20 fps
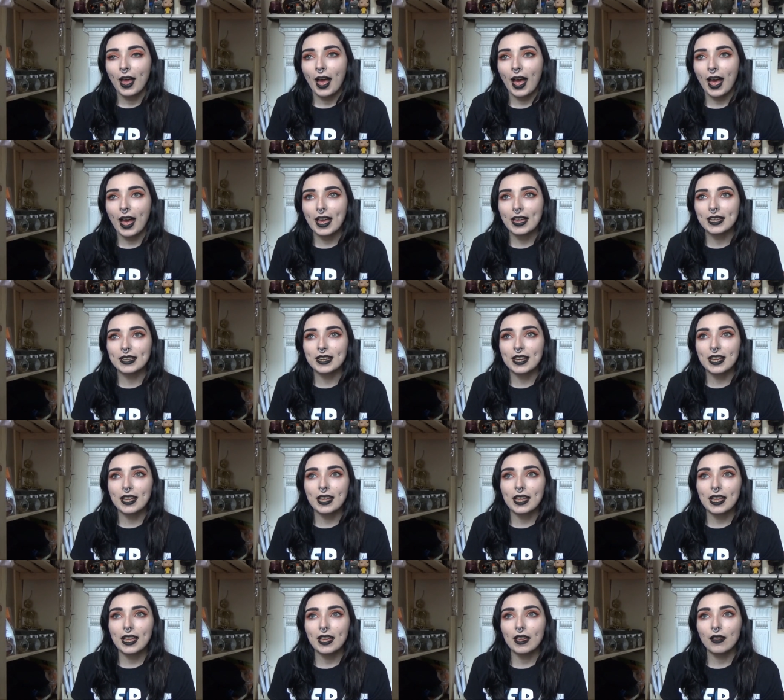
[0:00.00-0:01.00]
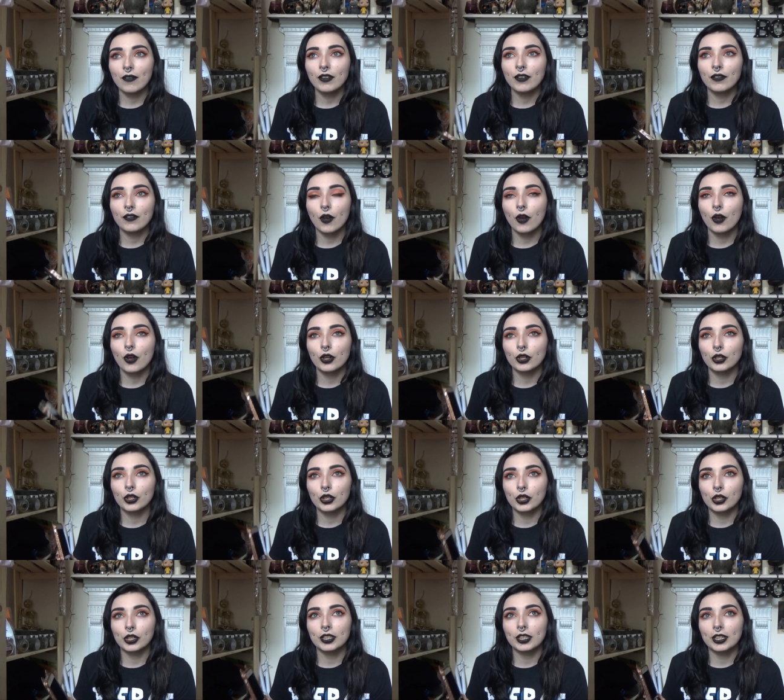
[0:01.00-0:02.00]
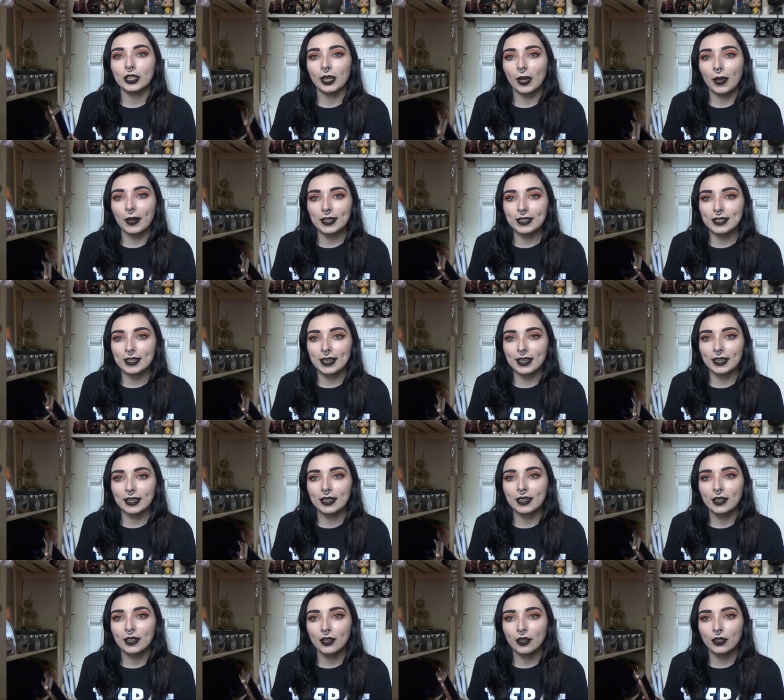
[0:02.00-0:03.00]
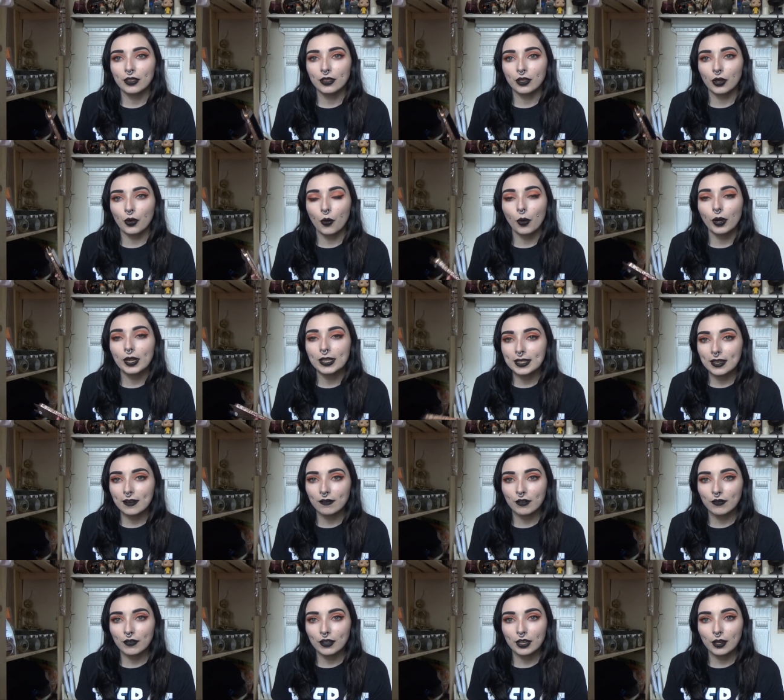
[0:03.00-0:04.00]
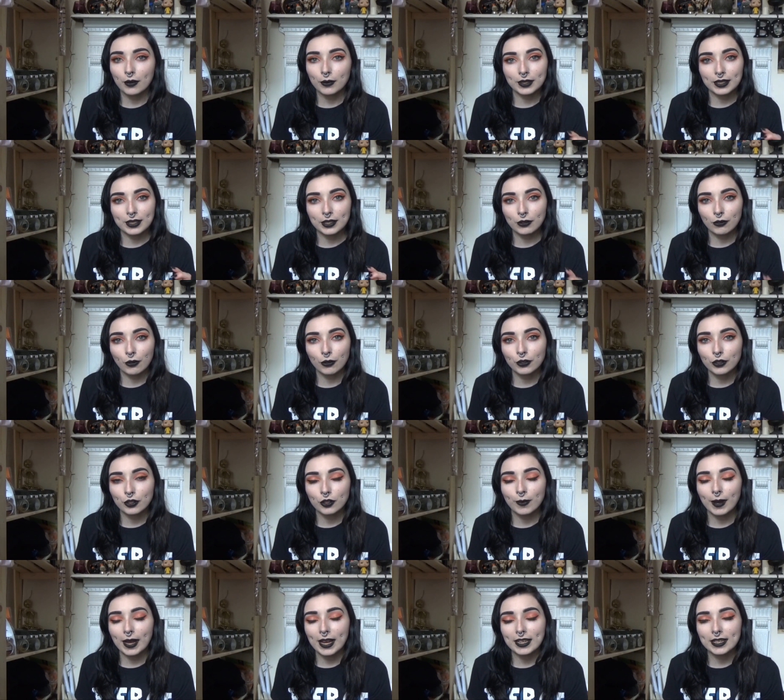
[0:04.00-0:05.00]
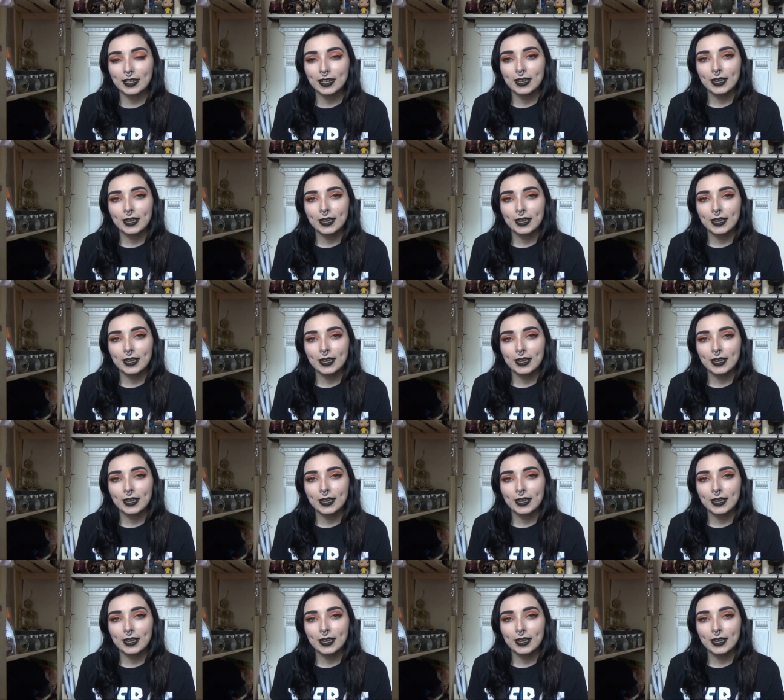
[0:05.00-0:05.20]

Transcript: And if you've got good lighting, the quality of the video is not too bad.